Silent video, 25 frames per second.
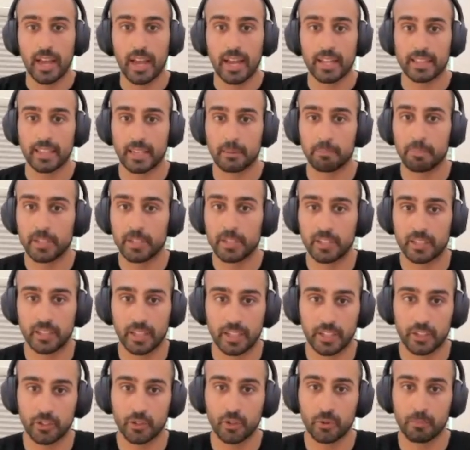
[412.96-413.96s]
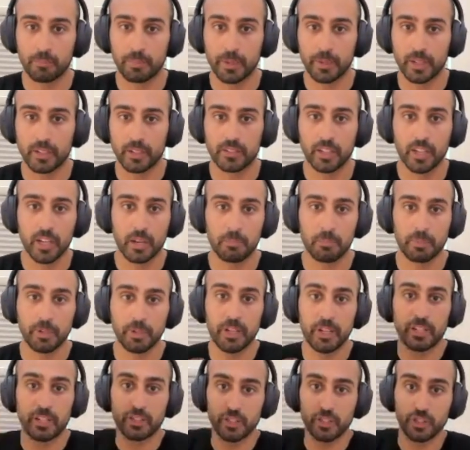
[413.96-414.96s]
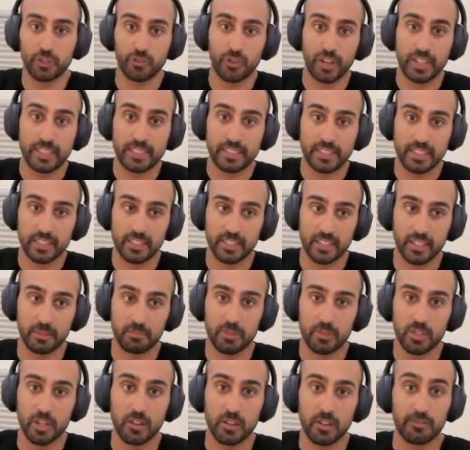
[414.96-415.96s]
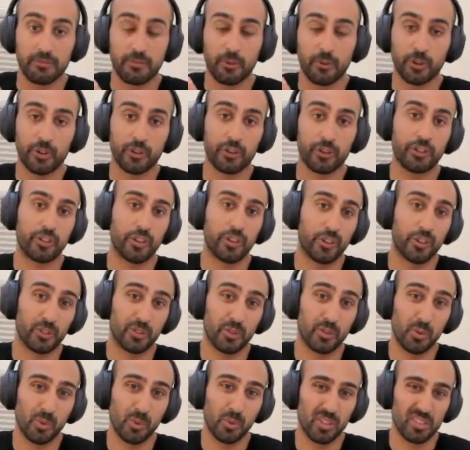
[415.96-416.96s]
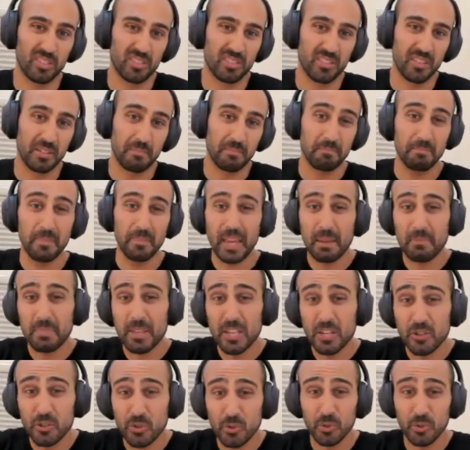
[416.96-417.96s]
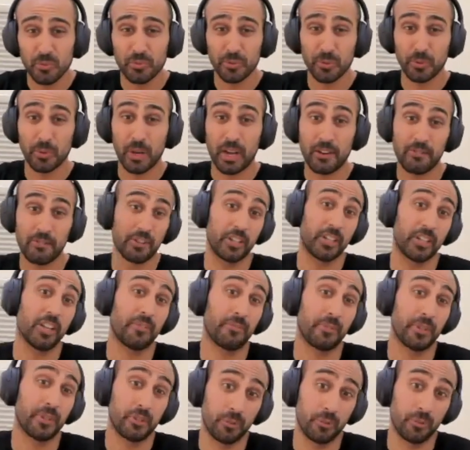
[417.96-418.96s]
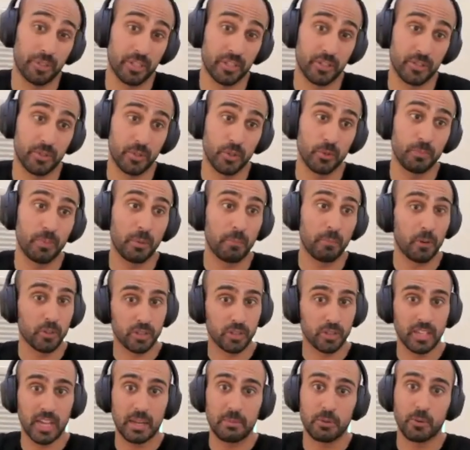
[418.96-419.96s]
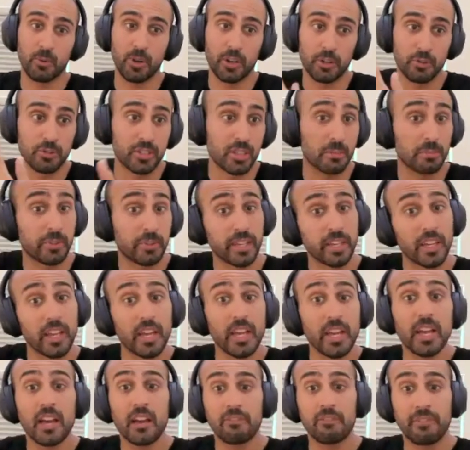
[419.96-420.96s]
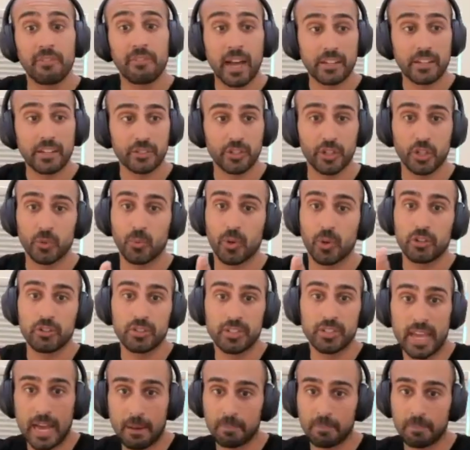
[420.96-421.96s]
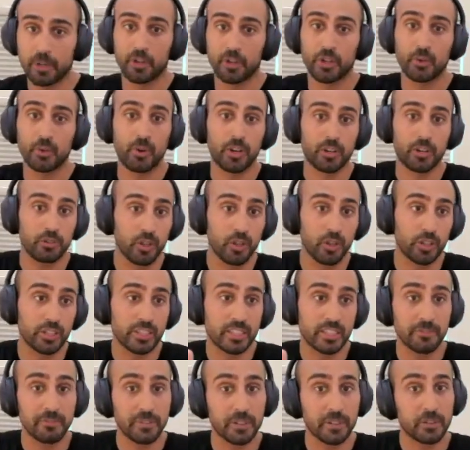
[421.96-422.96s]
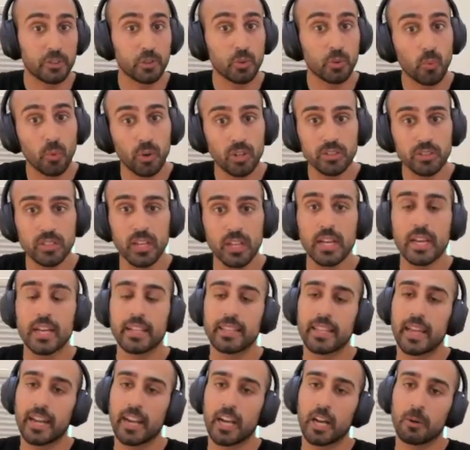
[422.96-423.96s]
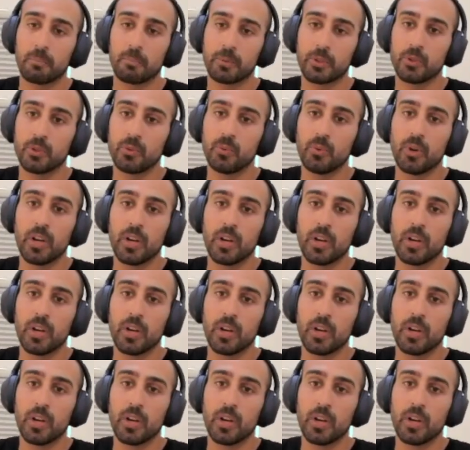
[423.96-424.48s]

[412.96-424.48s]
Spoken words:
and like building, like you don't build production grade systems for your internal tools. Maybe you do if you have enough resources to, but most of the time you want to use something faster. You want to use Zapier. You want to use all these different tools that help you